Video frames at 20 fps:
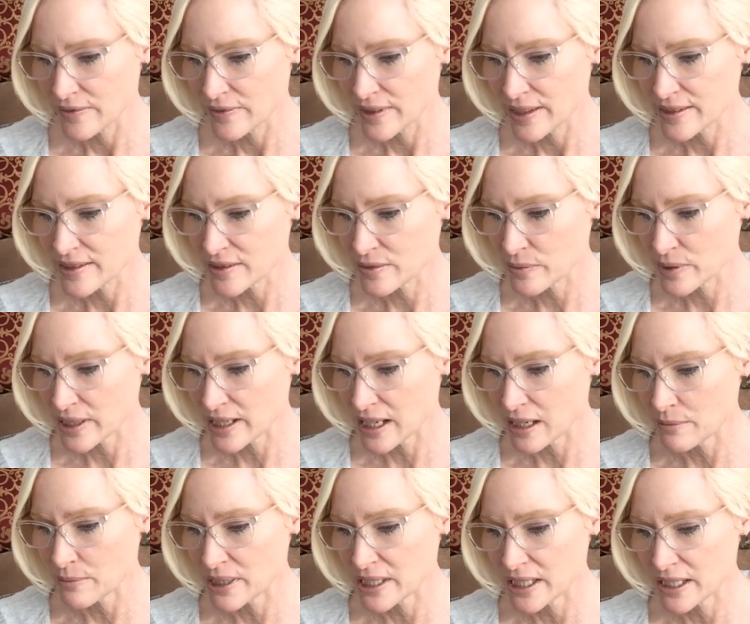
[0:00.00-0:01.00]
This is what I
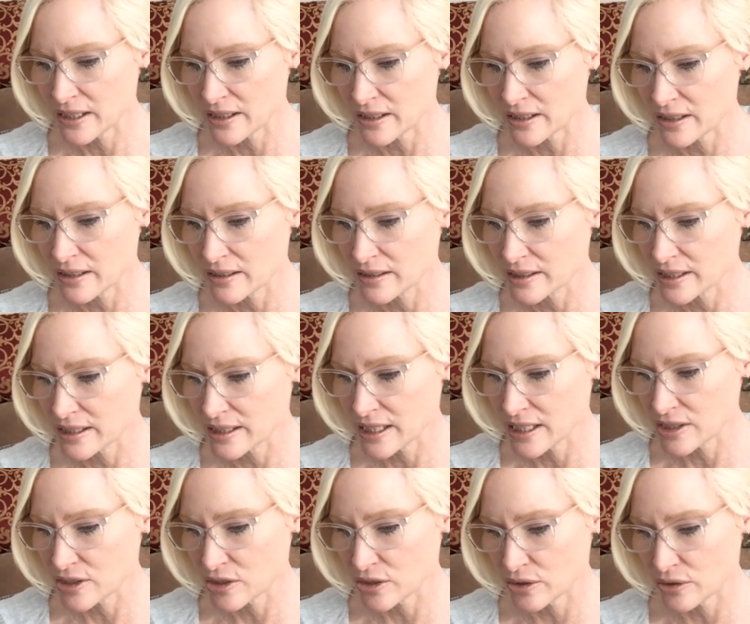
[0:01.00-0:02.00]
am here to
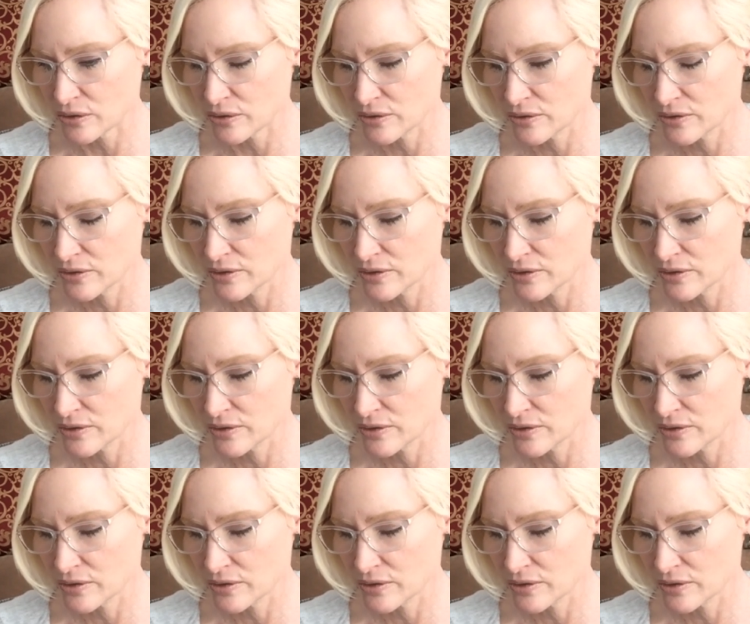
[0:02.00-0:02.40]
teach you.